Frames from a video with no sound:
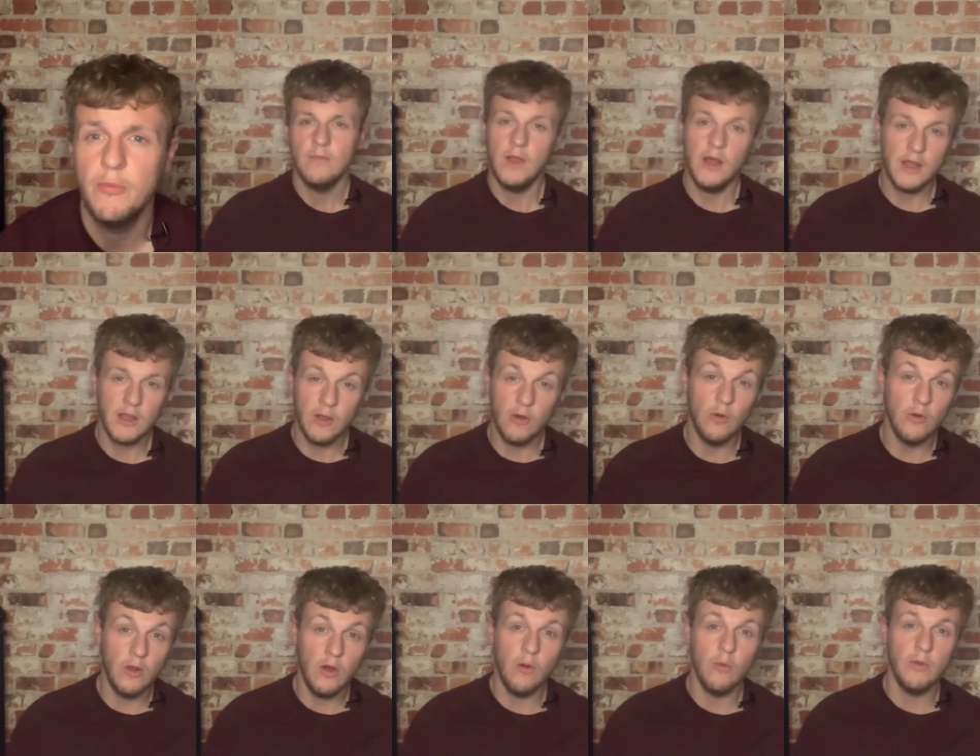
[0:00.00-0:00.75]
Like it or
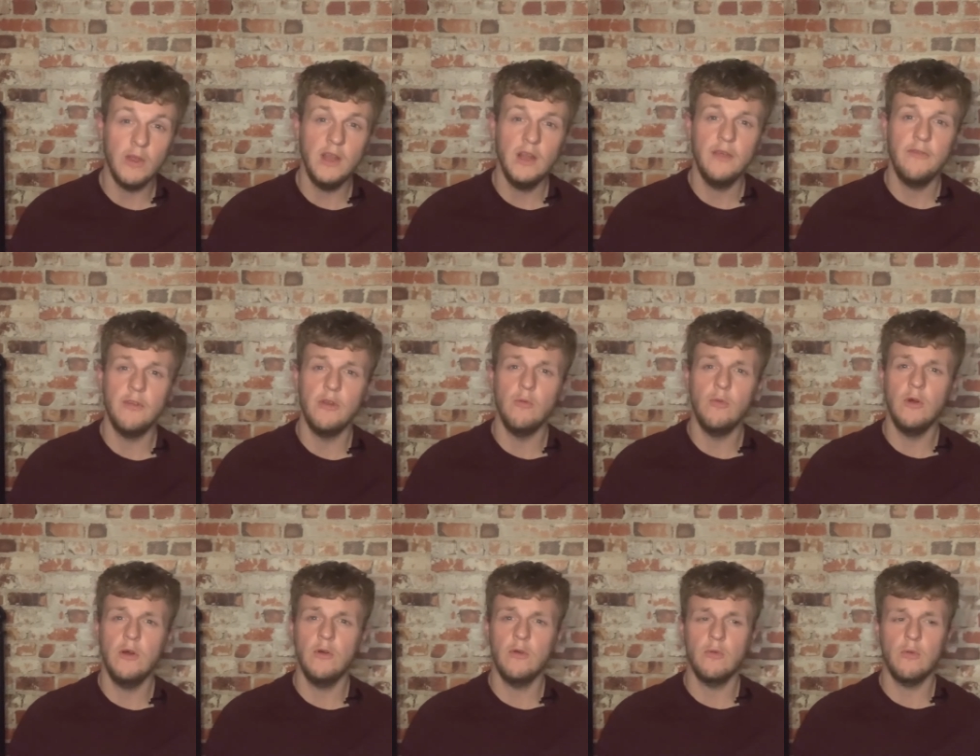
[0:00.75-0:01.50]
not, we live in a
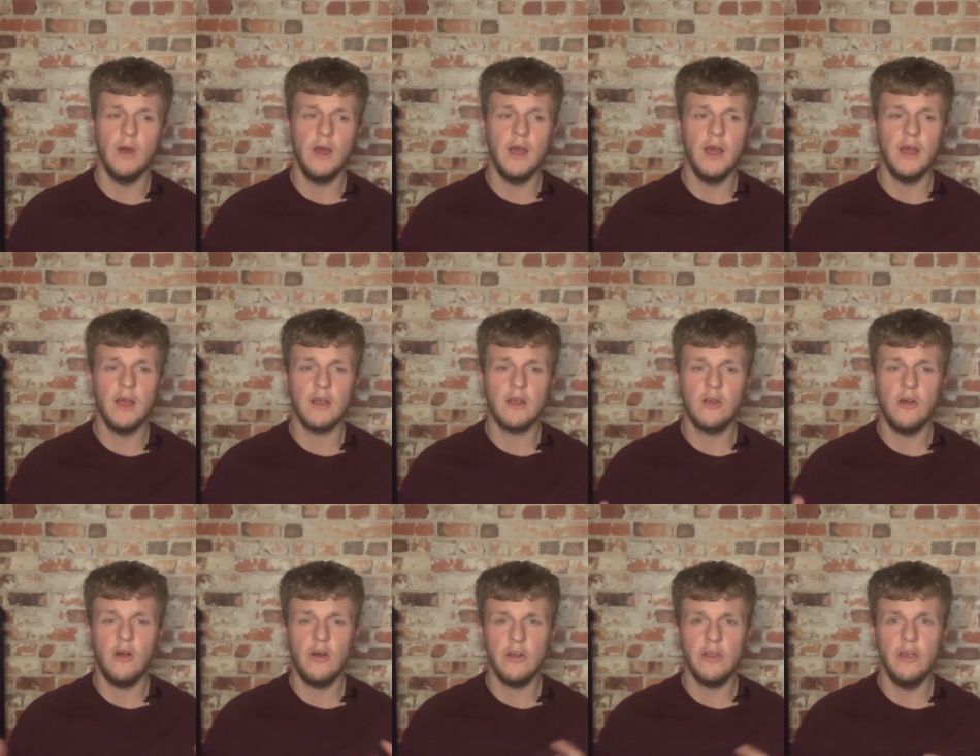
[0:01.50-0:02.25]
world where
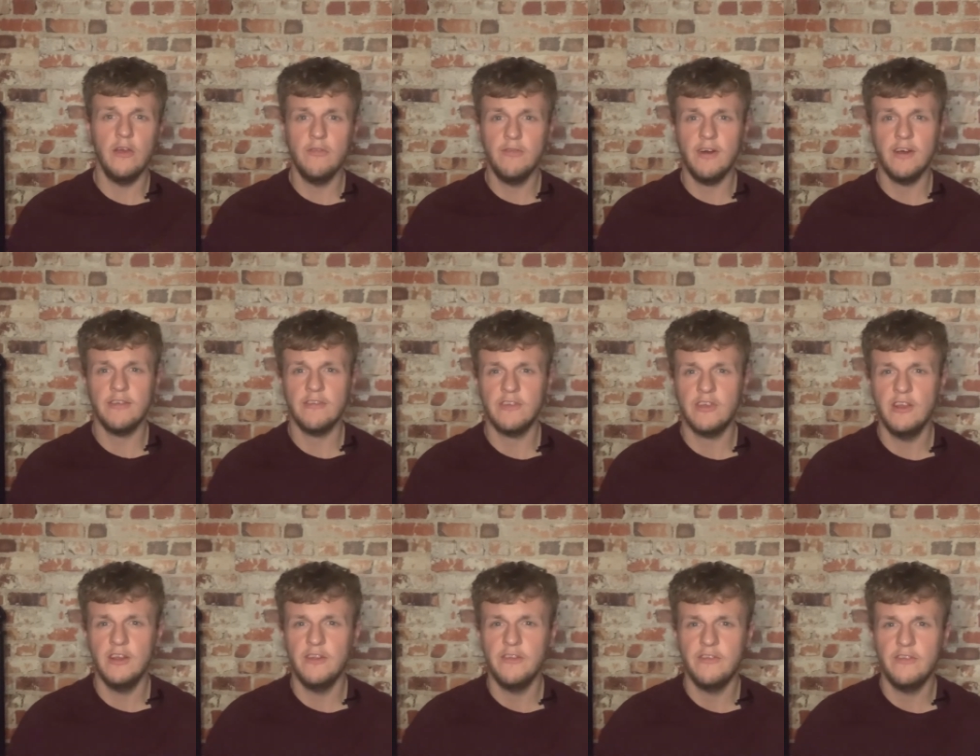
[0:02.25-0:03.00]

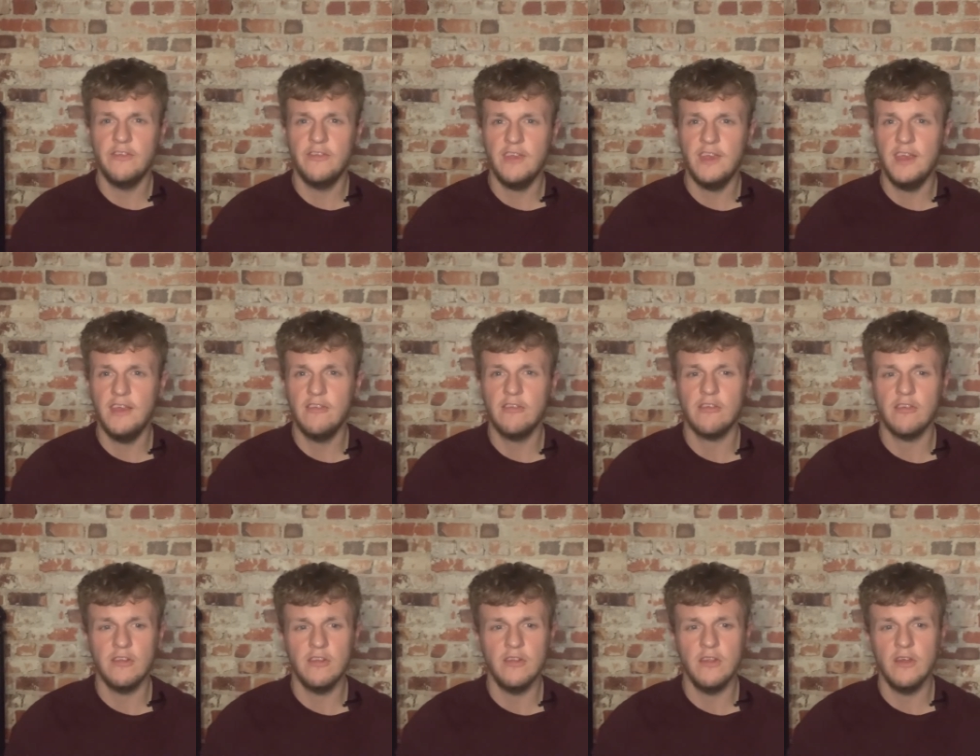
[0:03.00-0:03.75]
cardiovascular disease
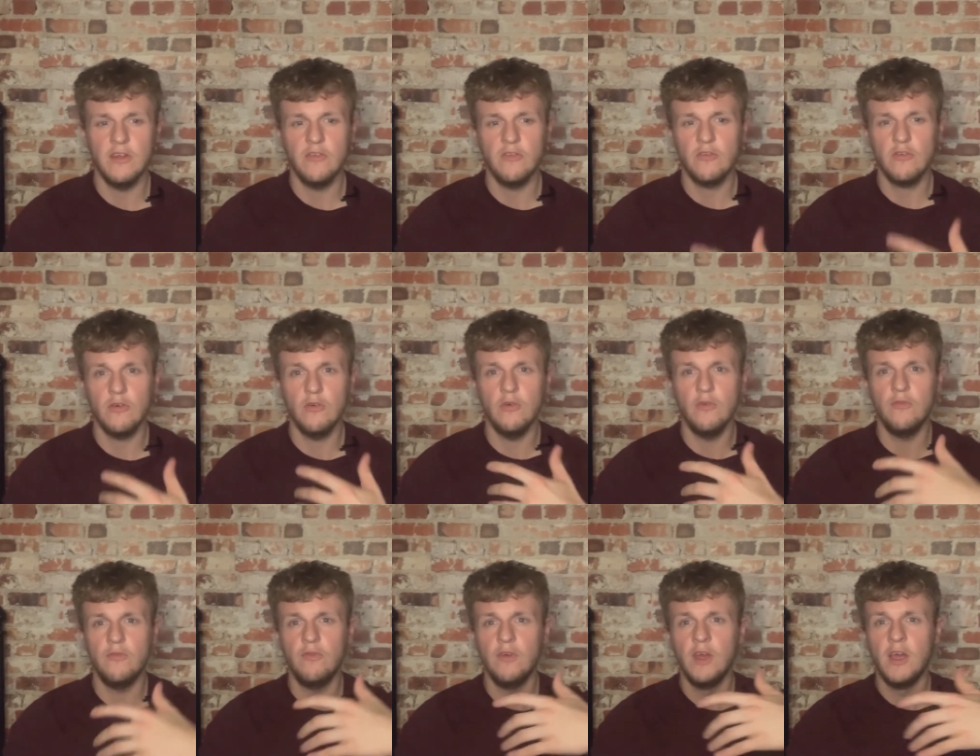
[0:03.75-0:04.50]
and, and sort
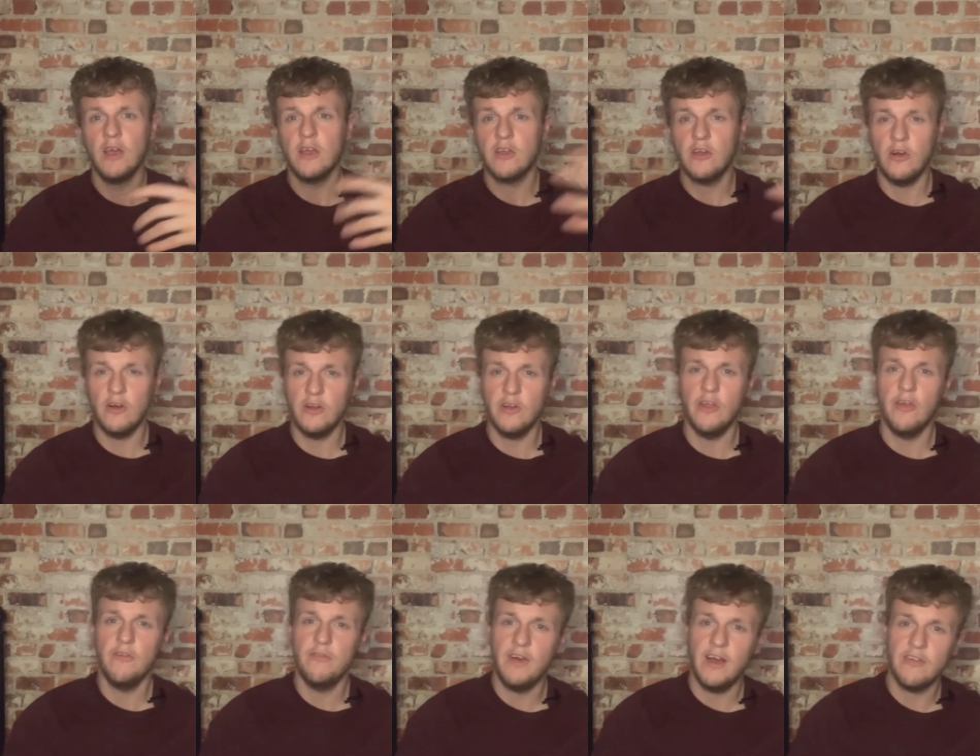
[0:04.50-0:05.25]
of
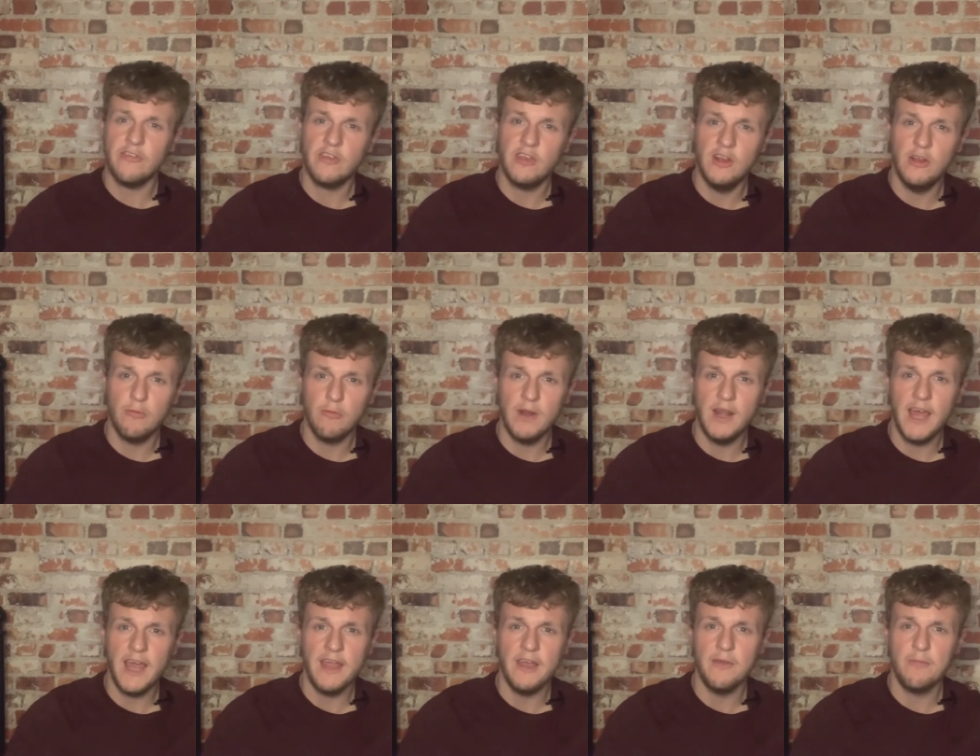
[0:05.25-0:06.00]
cardiovascular
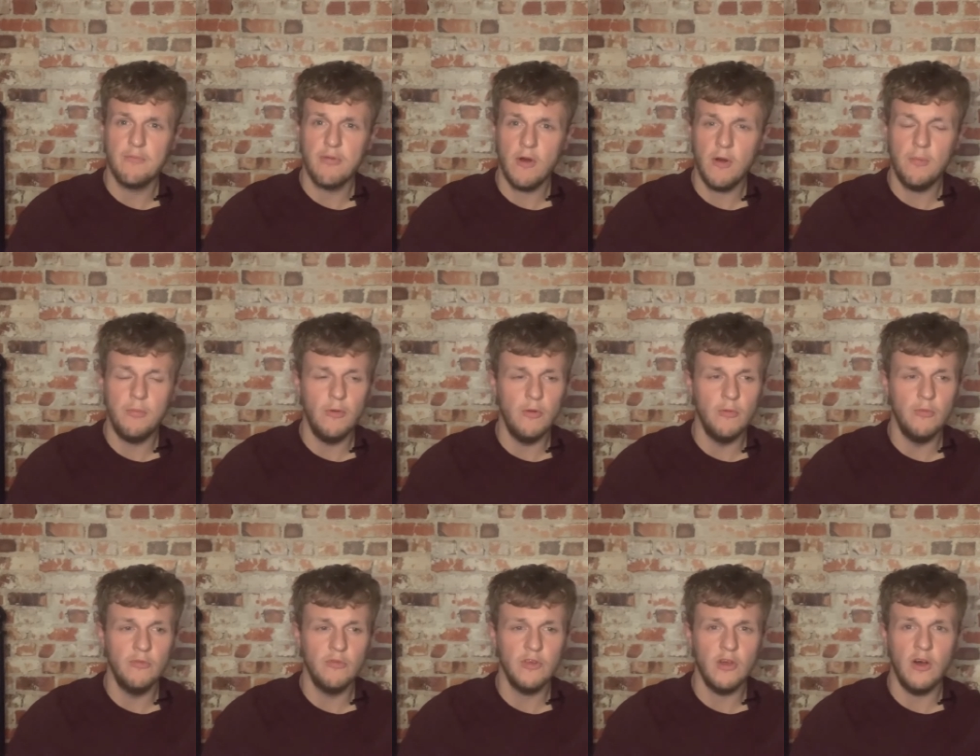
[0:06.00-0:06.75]
related
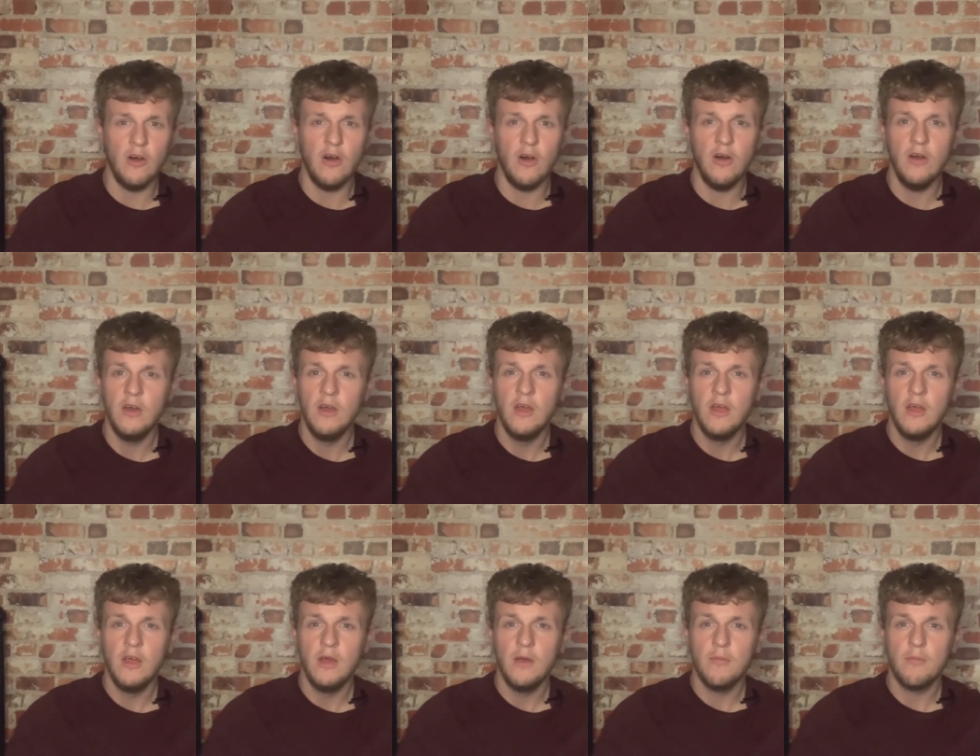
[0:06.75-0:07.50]
problems are
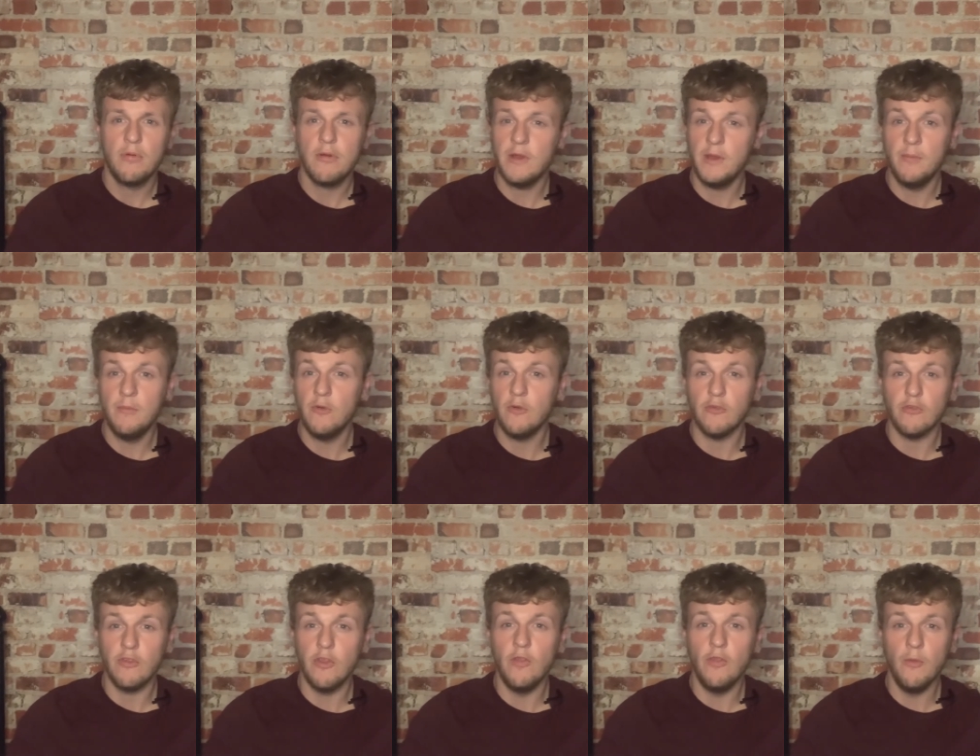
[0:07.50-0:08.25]
pretty
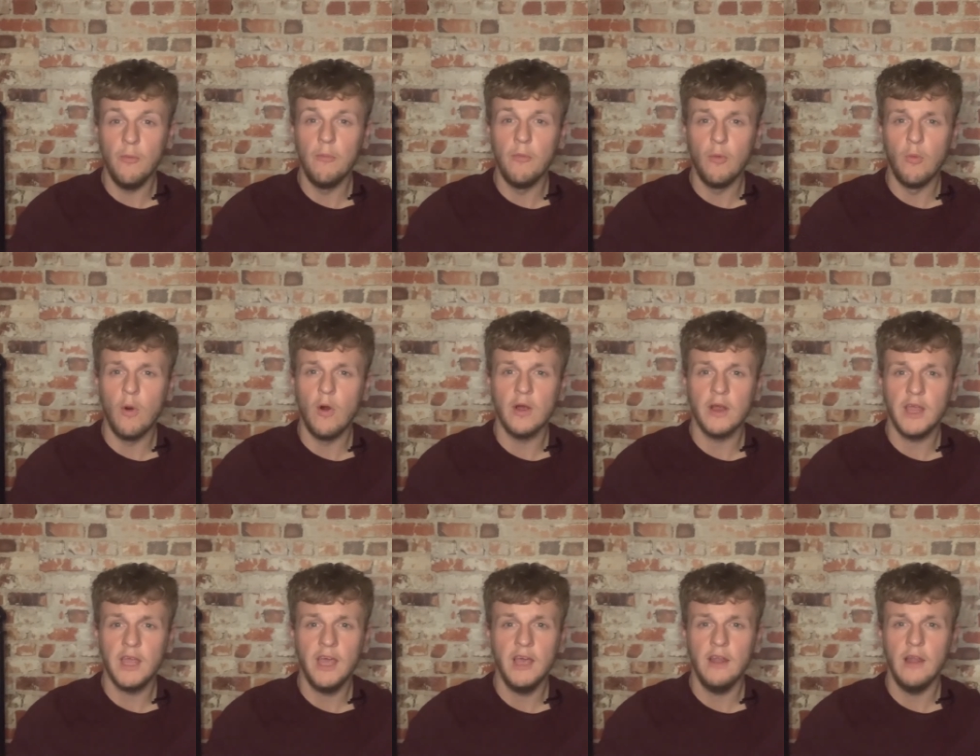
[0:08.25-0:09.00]
much the number one
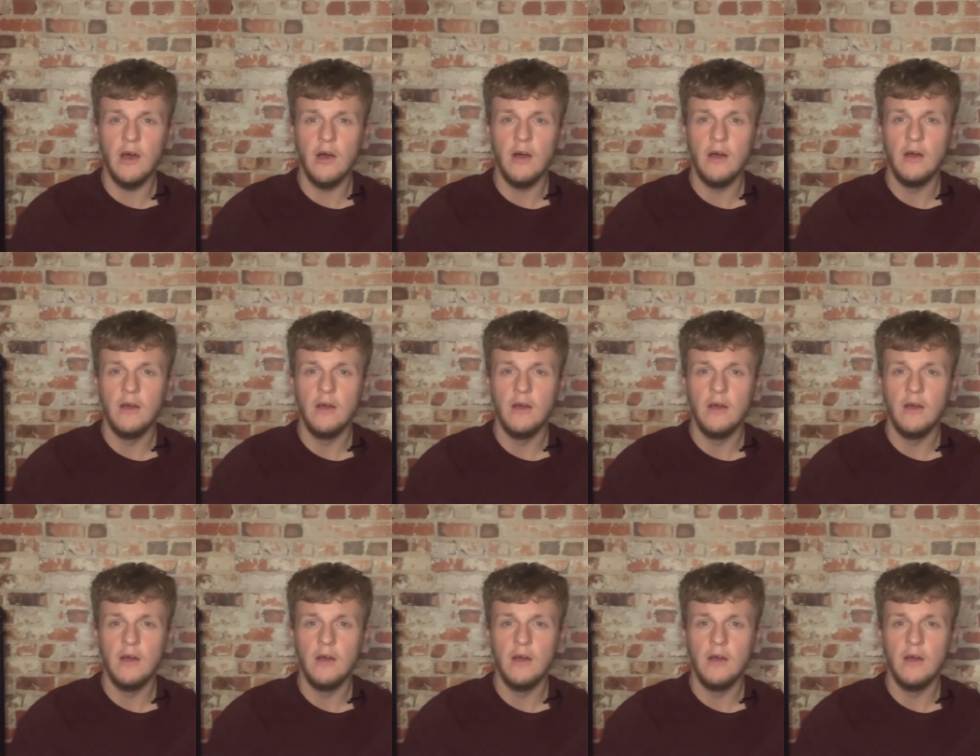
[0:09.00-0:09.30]
killer